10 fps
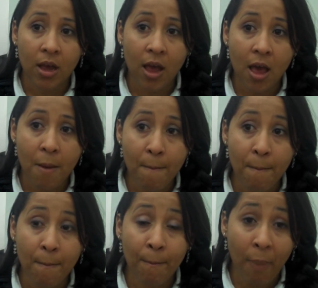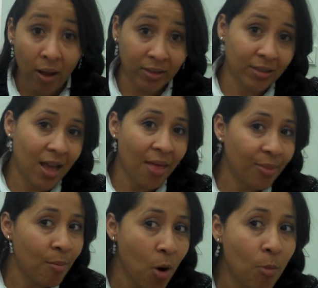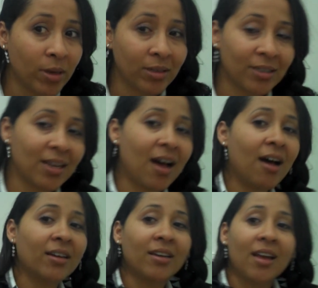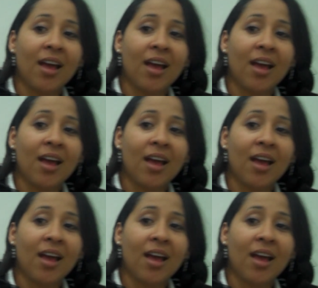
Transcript: Um, but at the moment, I